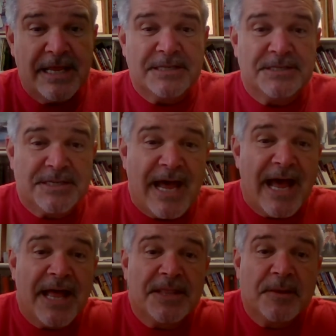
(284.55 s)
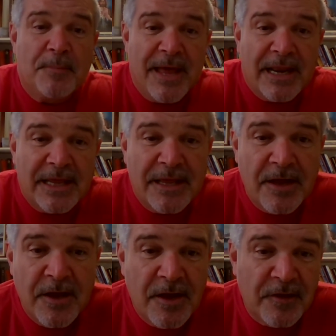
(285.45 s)
inside the belly
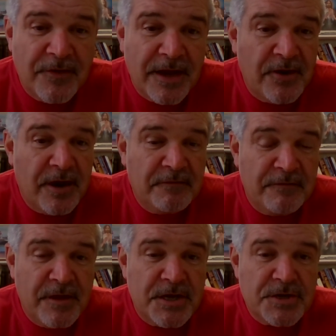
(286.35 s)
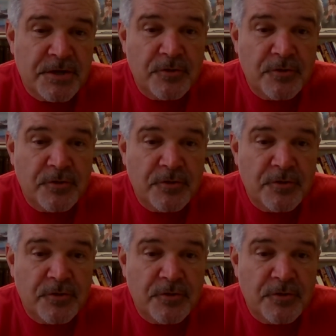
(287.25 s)
of that great fish.